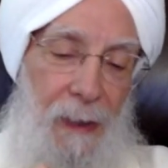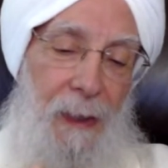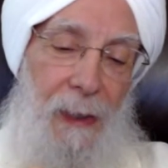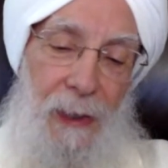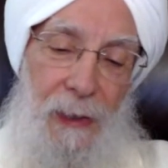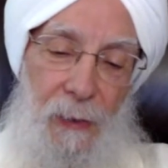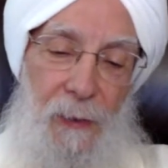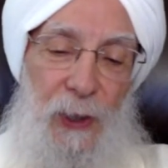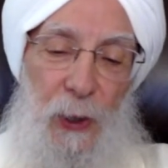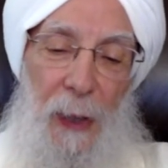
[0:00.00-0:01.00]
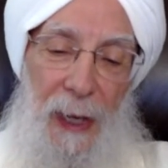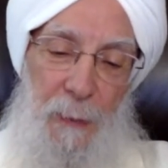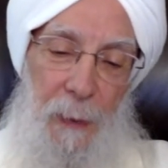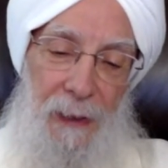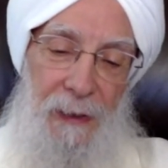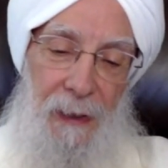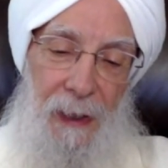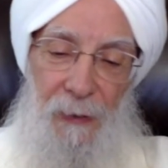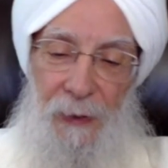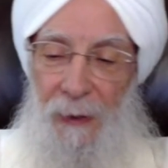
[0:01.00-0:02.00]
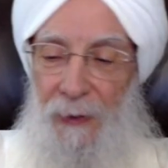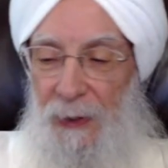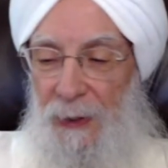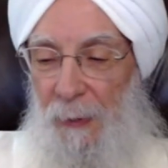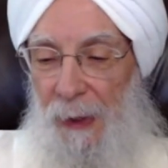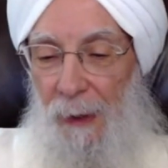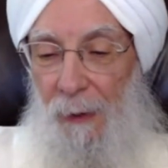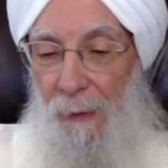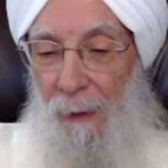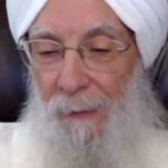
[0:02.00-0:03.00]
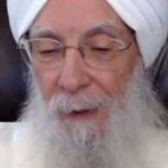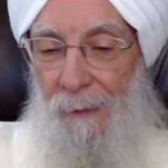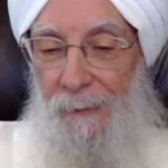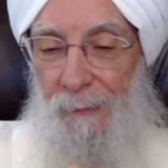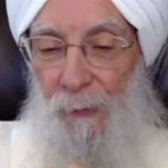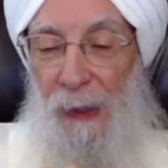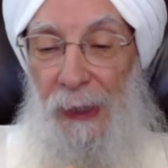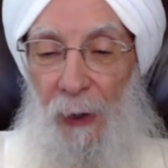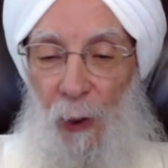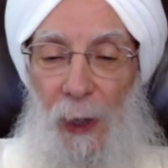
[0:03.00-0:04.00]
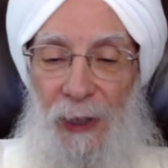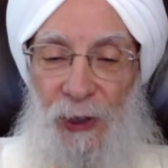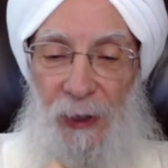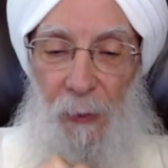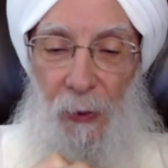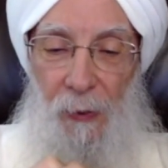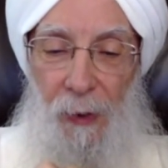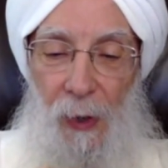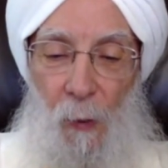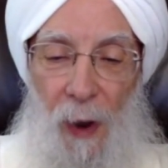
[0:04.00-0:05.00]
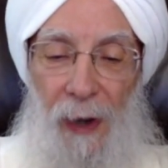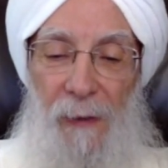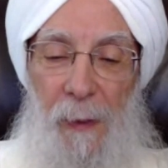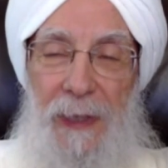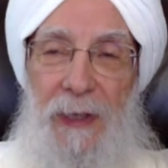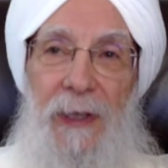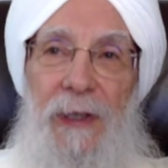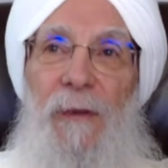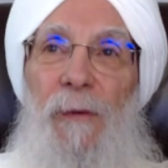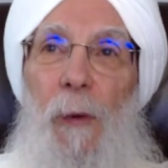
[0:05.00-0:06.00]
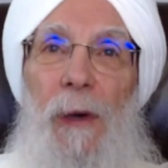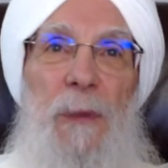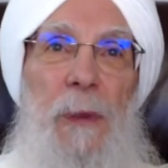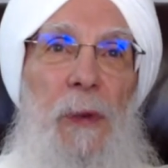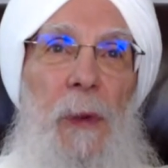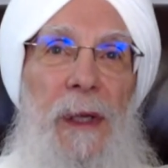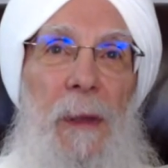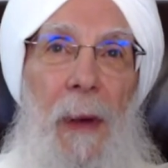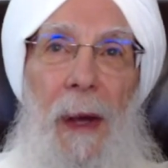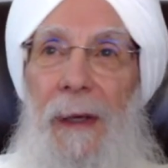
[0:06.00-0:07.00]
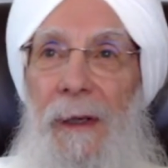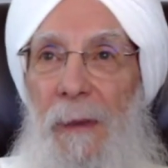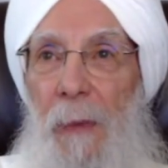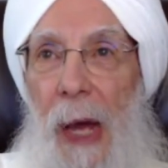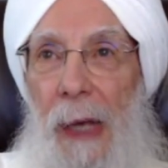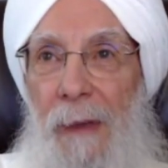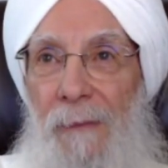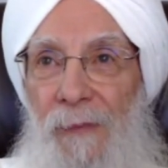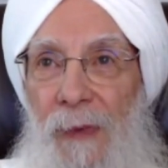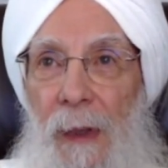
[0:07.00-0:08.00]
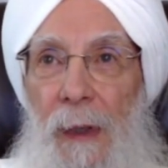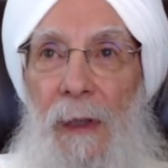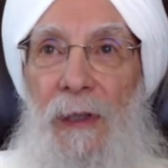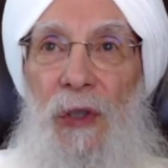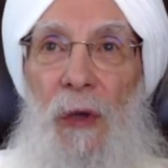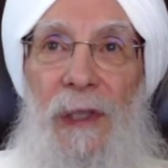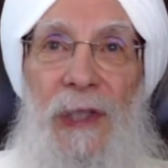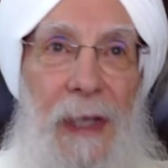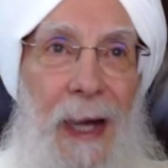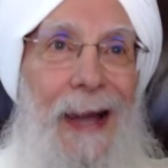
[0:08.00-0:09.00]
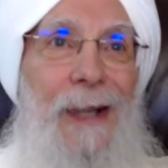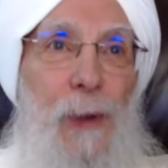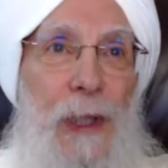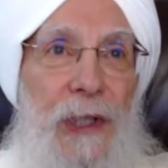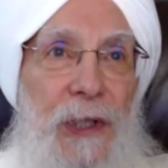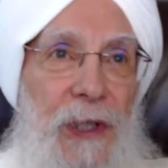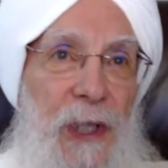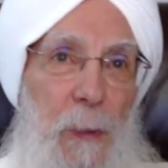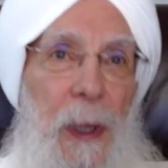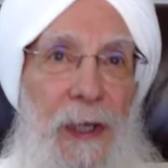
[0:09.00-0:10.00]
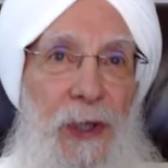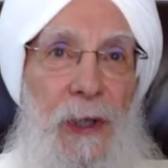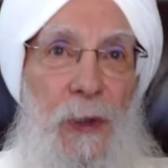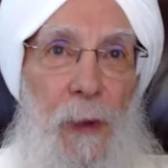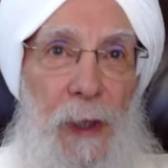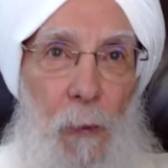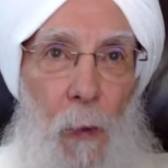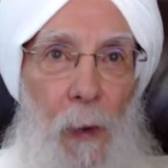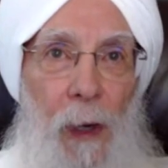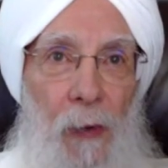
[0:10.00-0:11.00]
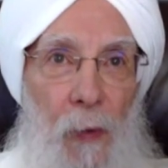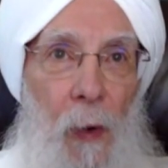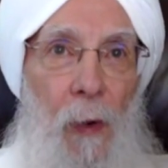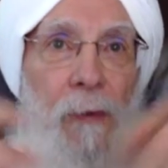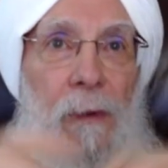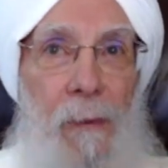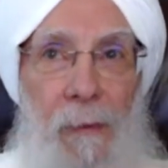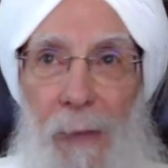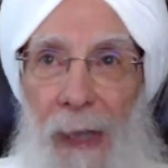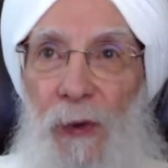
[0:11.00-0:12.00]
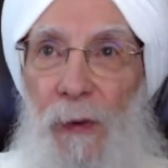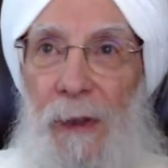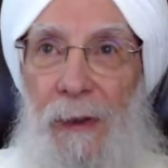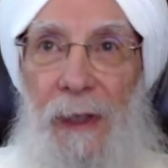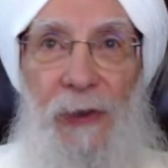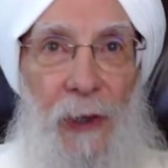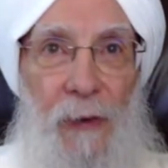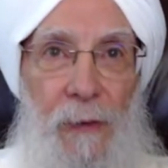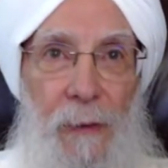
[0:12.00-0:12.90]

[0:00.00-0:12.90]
Yeah. So there's two aspects to the healthcare system that really are questionable. One of them is this divorce between the mind and the body. So the psychiatrist sees patients with quote unquote mental conditions,